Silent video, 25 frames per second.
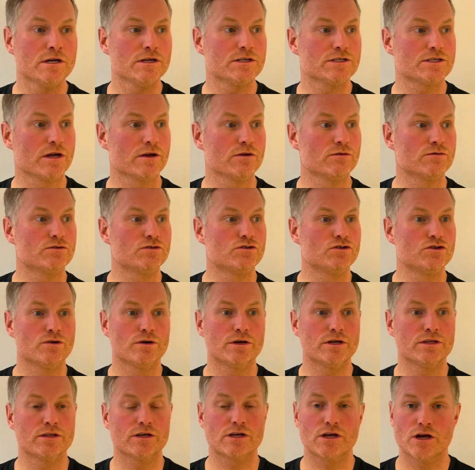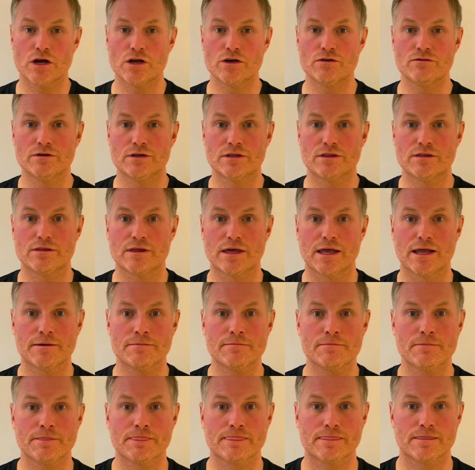So during the COVID
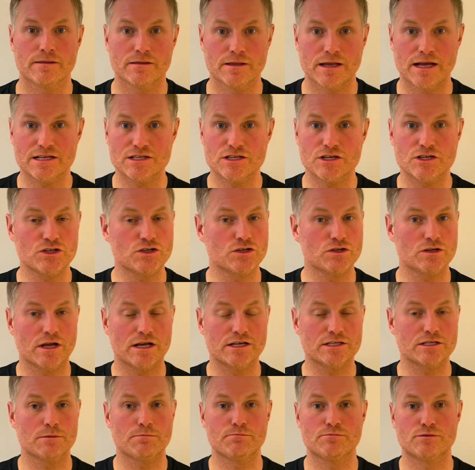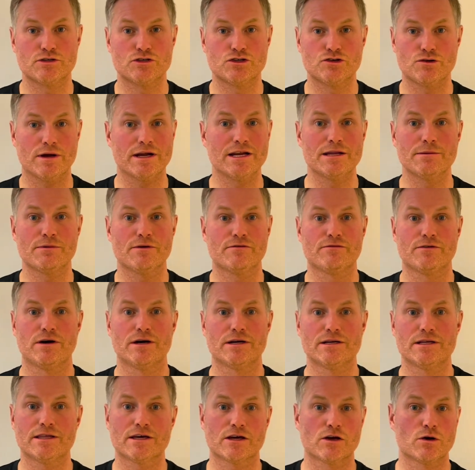thing, as a training
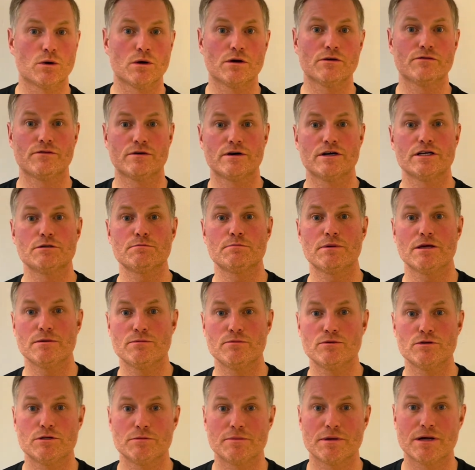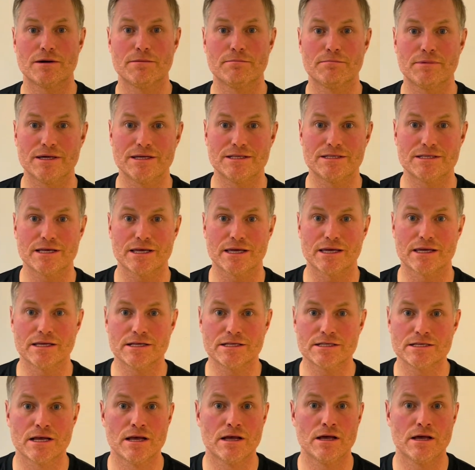provider that qualifies people to become PTs,